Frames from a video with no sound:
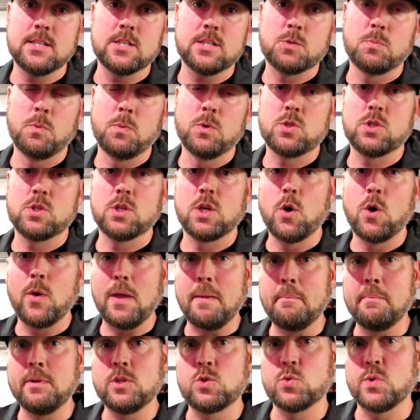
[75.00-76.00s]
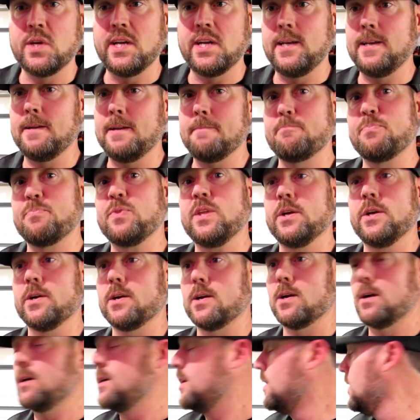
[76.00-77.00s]
that's supposed to go in between
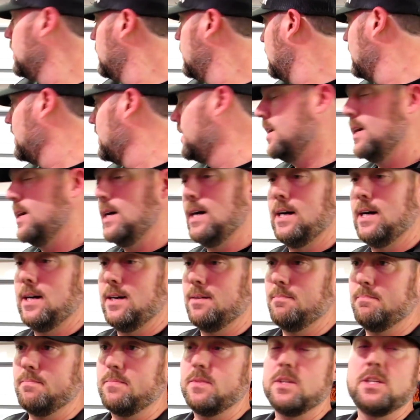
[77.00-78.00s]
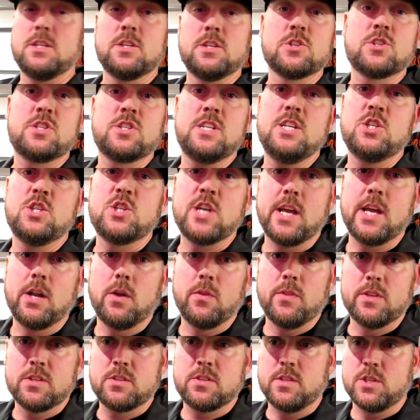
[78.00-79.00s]
your C
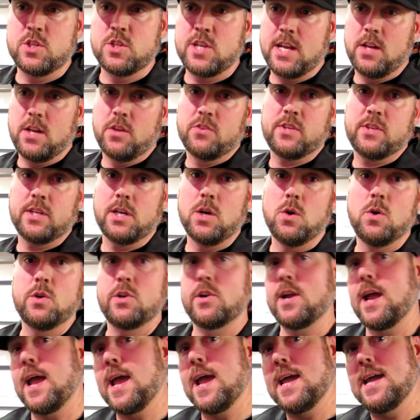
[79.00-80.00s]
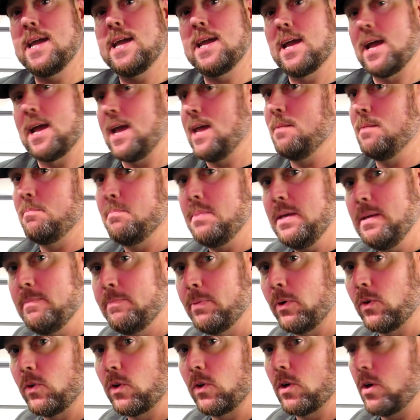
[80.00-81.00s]
channel. This is the channels that go on your A and B
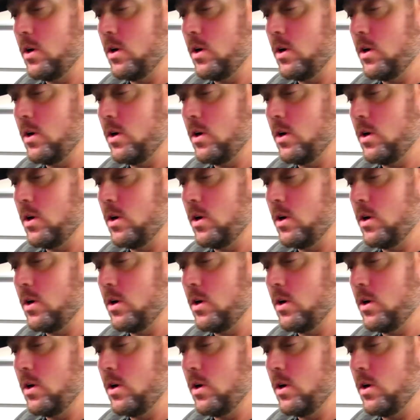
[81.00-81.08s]
pillar